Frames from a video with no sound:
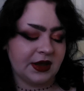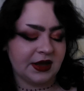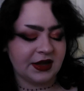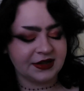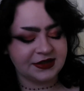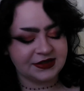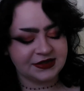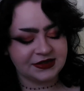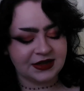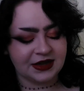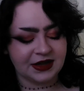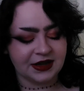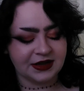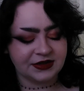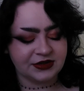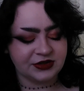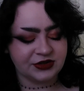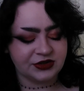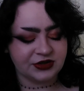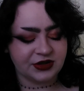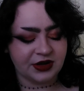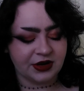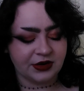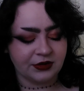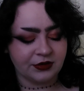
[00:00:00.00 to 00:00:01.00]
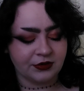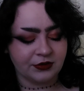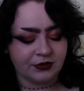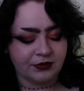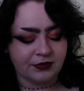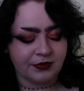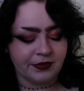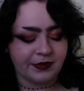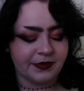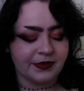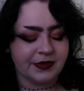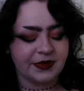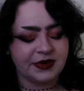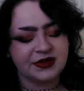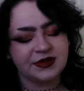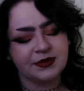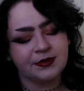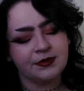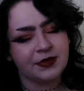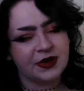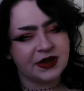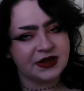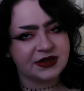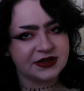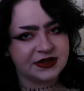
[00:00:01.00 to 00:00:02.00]
It's an eyeshadow, it's a
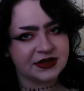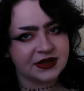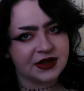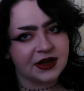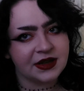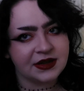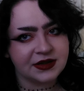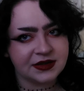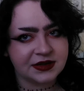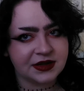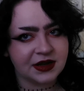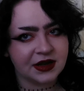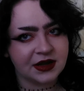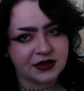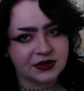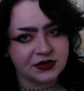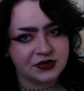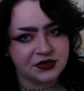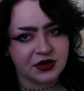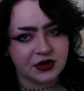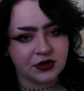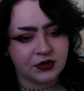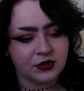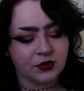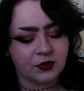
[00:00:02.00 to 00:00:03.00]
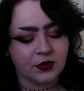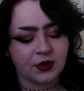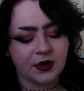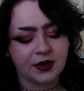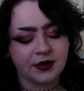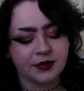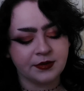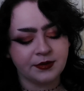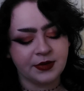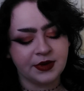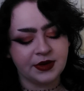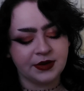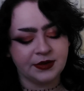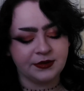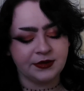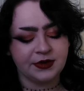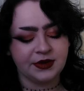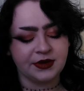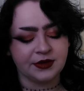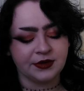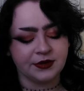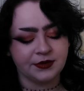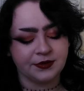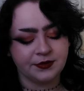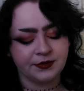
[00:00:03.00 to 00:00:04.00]
bite-sized eyeshadow quad, but you know,